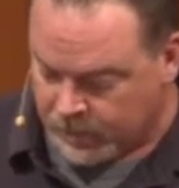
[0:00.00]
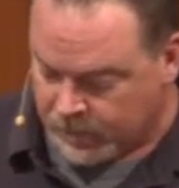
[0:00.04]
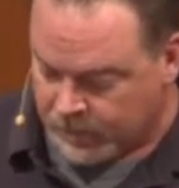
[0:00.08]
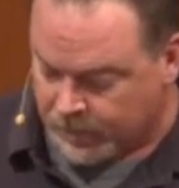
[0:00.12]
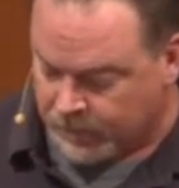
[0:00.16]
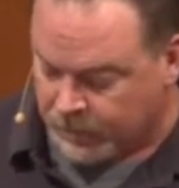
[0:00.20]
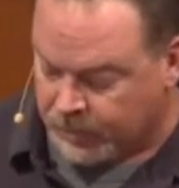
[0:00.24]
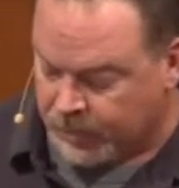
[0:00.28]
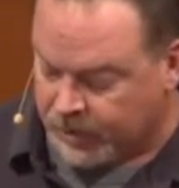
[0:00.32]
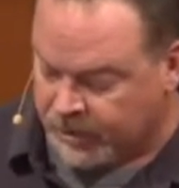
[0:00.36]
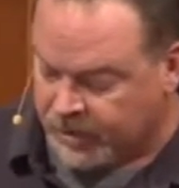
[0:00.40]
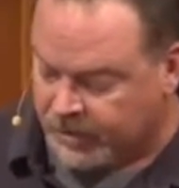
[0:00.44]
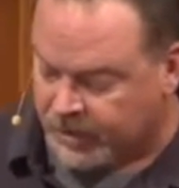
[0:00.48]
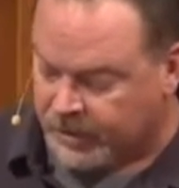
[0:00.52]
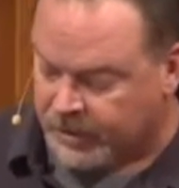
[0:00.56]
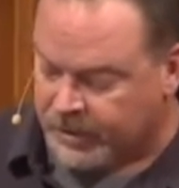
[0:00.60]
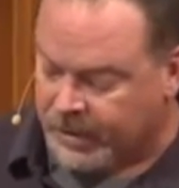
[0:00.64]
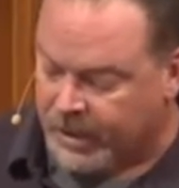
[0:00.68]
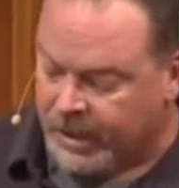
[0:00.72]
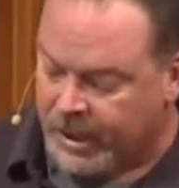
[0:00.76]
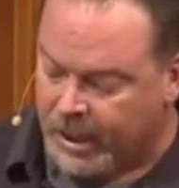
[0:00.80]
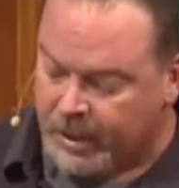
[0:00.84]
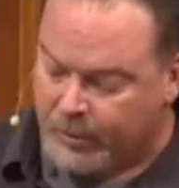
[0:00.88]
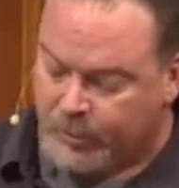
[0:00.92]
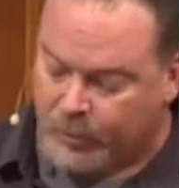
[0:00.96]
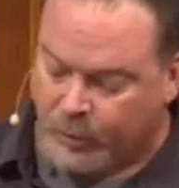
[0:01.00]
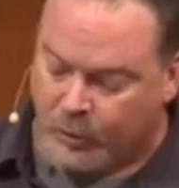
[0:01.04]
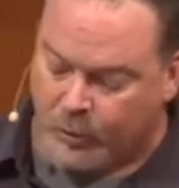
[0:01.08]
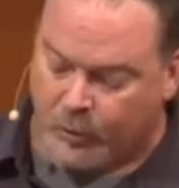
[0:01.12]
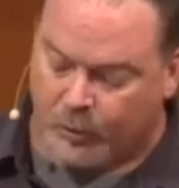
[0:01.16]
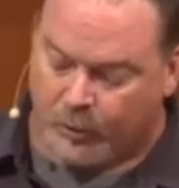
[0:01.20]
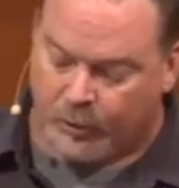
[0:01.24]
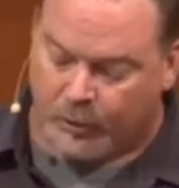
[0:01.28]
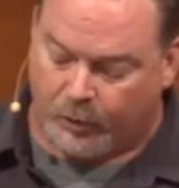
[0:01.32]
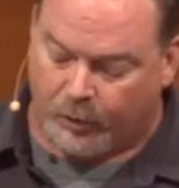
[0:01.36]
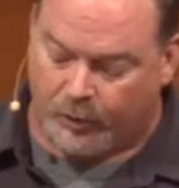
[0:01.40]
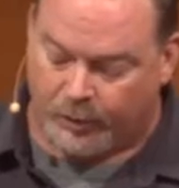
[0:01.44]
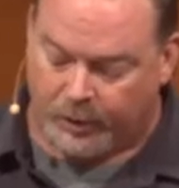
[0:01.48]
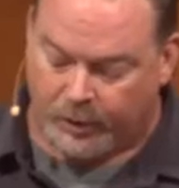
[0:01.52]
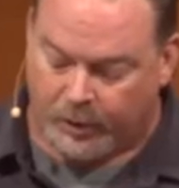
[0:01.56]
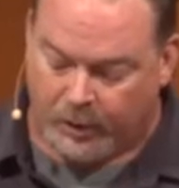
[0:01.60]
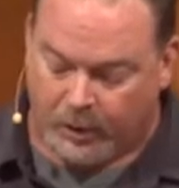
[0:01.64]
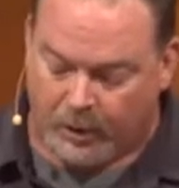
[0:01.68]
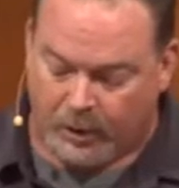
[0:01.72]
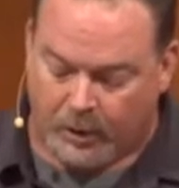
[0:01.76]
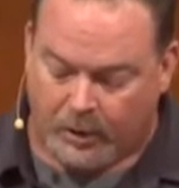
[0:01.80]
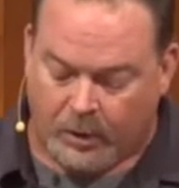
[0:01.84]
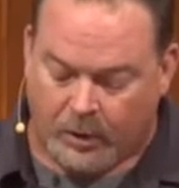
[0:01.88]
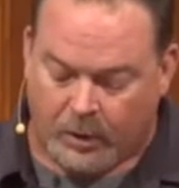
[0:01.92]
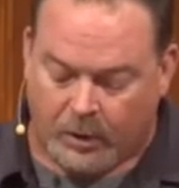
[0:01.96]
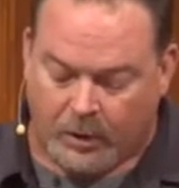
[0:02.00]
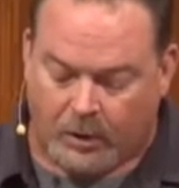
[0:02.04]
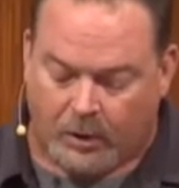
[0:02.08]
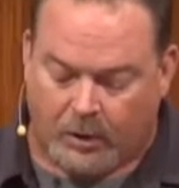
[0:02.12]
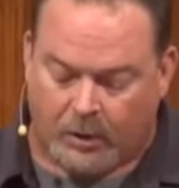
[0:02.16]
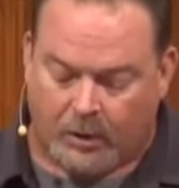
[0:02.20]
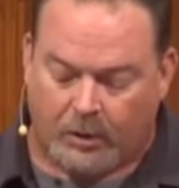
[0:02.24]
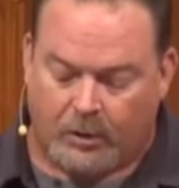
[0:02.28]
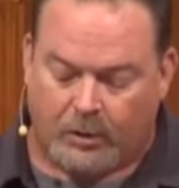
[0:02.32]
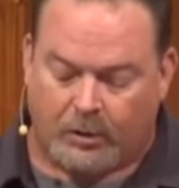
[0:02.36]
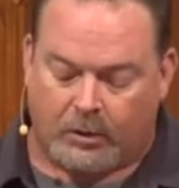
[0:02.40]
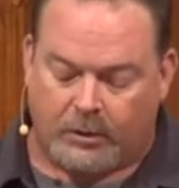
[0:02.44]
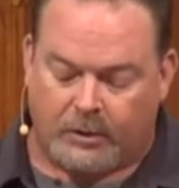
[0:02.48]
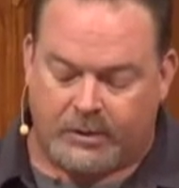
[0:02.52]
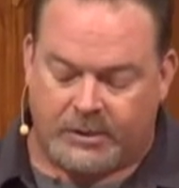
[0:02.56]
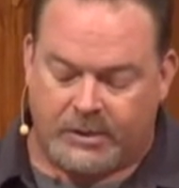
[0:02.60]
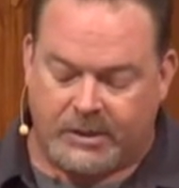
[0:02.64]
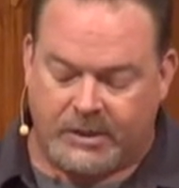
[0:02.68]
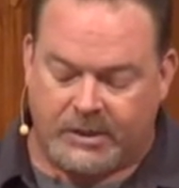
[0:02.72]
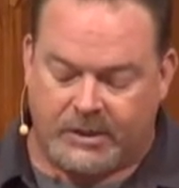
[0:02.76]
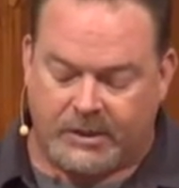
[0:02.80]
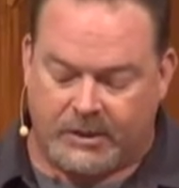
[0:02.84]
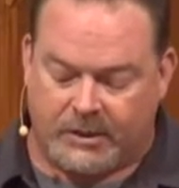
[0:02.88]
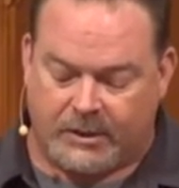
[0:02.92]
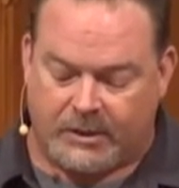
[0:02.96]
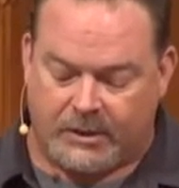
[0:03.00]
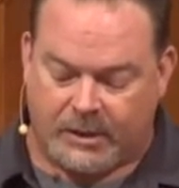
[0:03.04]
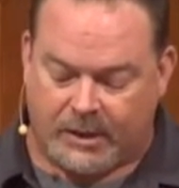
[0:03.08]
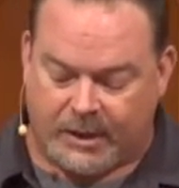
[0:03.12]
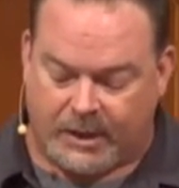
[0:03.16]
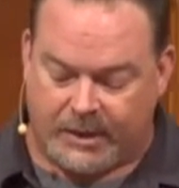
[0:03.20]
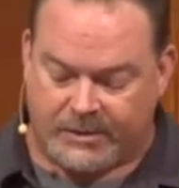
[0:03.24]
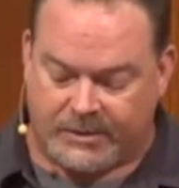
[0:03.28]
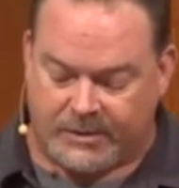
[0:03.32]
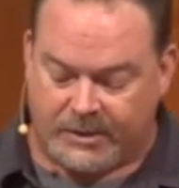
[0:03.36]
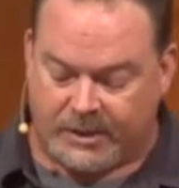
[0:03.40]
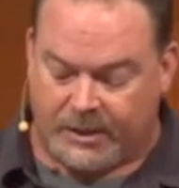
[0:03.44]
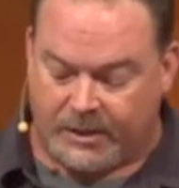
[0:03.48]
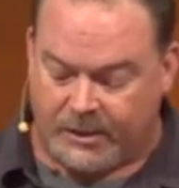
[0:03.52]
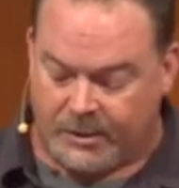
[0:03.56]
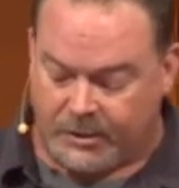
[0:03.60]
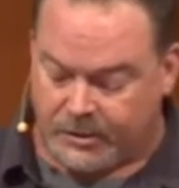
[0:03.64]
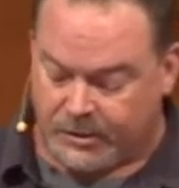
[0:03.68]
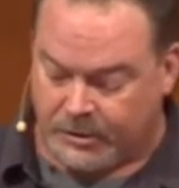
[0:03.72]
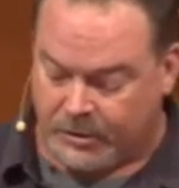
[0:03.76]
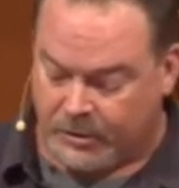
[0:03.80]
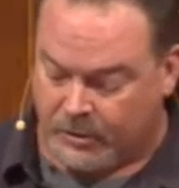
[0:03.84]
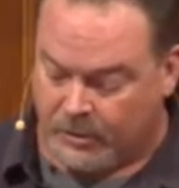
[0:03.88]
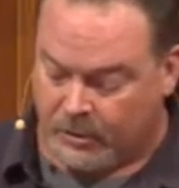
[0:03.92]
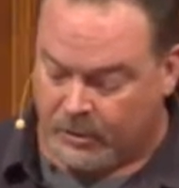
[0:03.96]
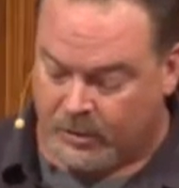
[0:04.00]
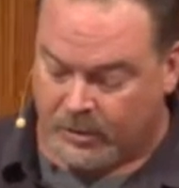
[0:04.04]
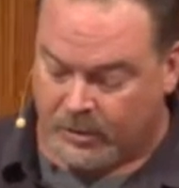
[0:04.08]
So this Hebrew word, R-T-S-H,